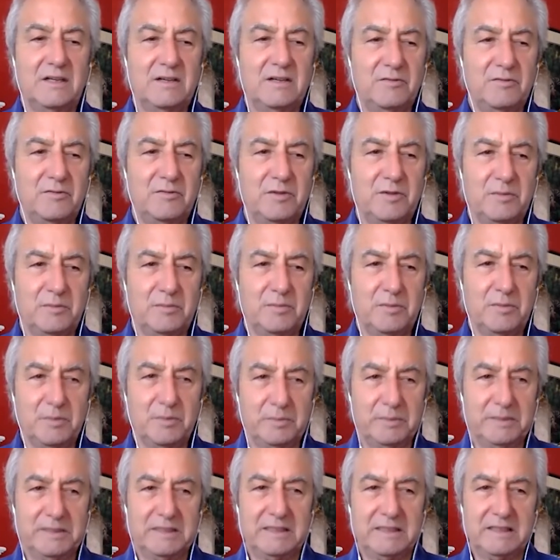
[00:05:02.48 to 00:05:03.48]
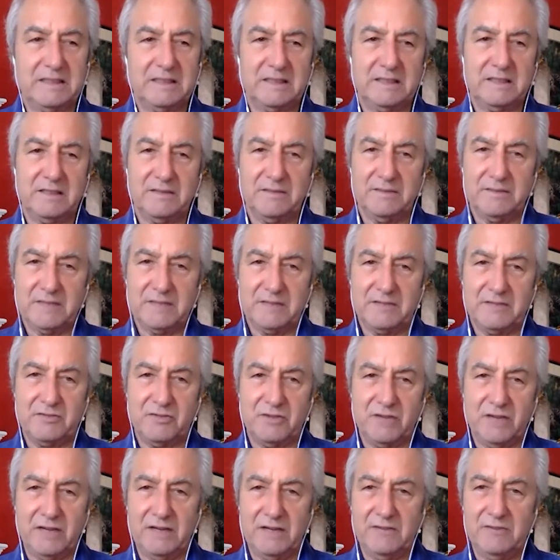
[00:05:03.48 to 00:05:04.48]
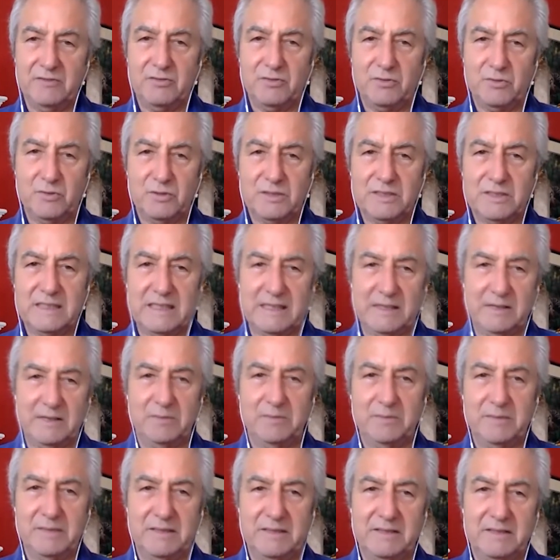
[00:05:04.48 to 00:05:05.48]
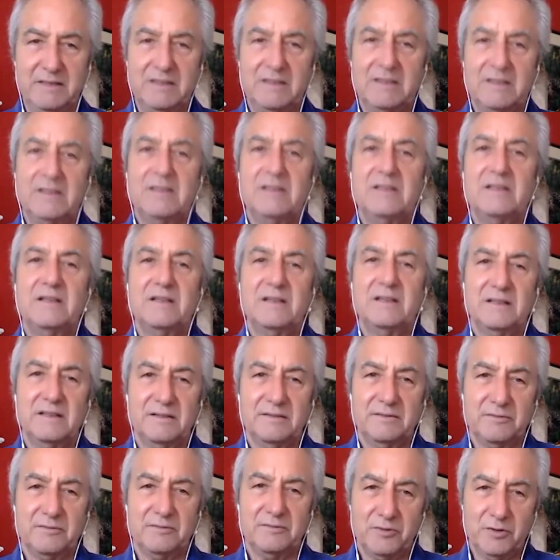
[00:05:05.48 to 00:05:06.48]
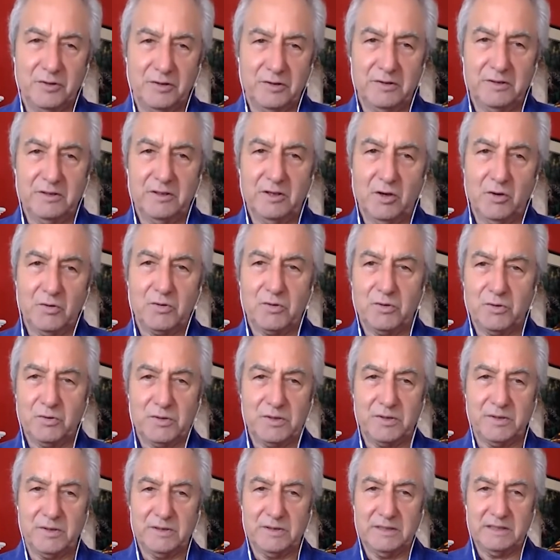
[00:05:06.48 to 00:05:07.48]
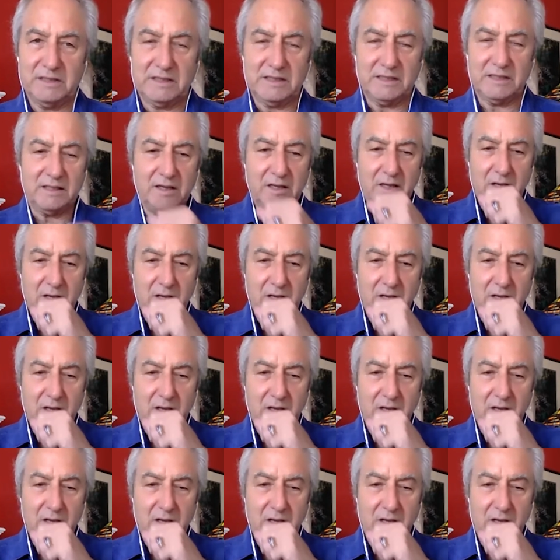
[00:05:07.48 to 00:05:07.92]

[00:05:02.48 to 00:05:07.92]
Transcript: for purposes of exchange or settlement for their local currency.